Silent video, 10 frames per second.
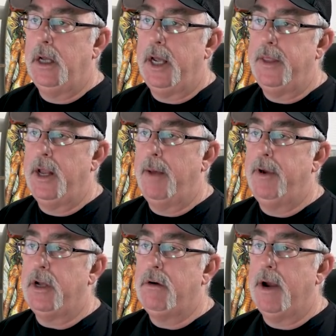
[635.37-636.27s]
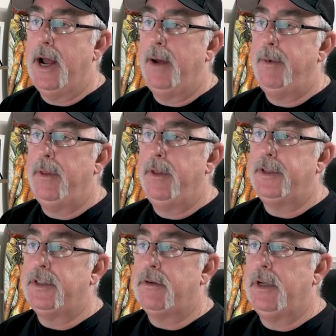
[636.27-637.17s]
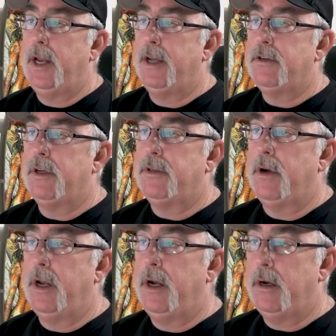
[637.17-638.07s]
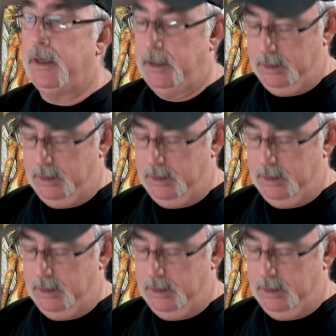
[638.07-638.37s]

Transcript: And then I'm going to grab this street address right here.